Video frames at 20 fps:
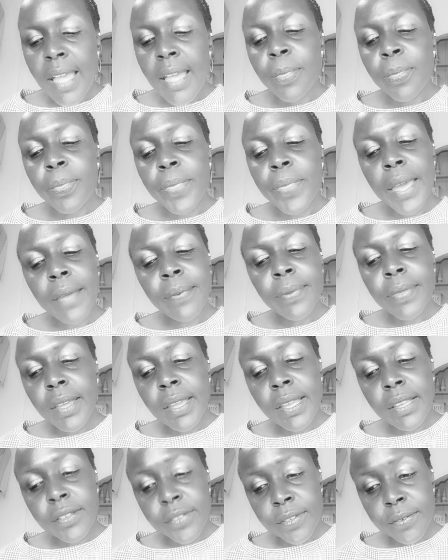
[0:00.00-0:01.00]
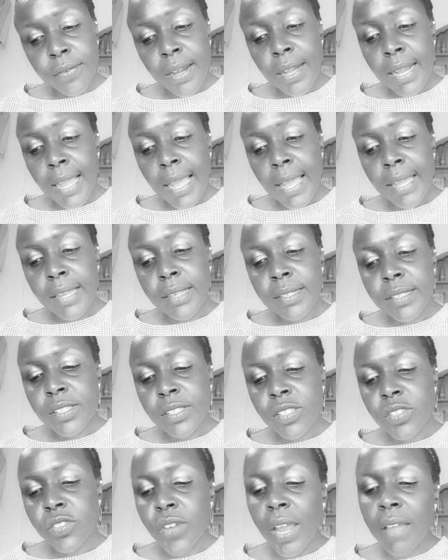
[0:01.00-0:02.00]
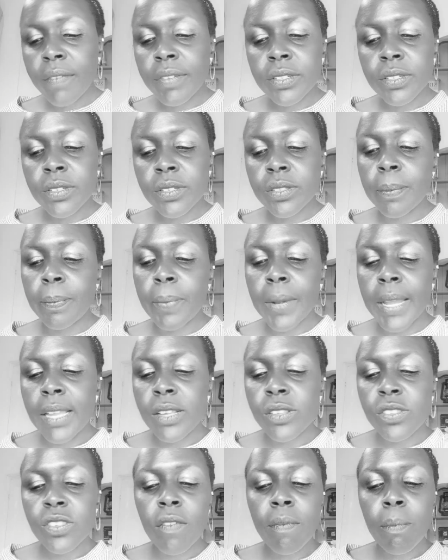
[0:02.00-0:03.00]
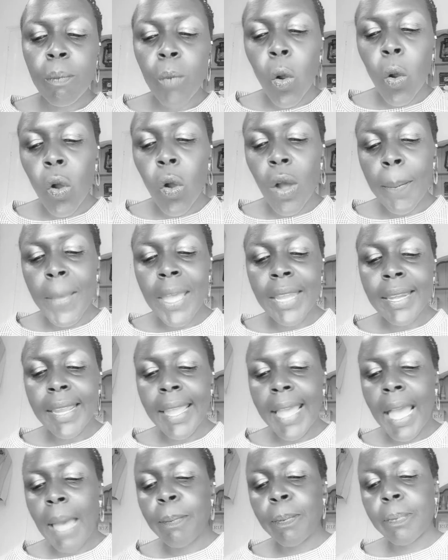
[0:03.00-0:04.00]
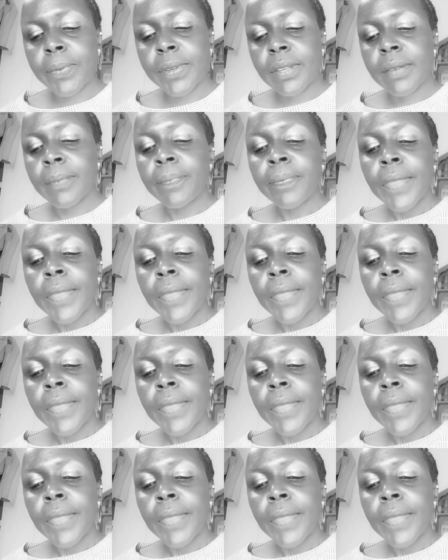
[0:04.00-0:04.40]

Then the Israelites traveled to the plains of Moab and camped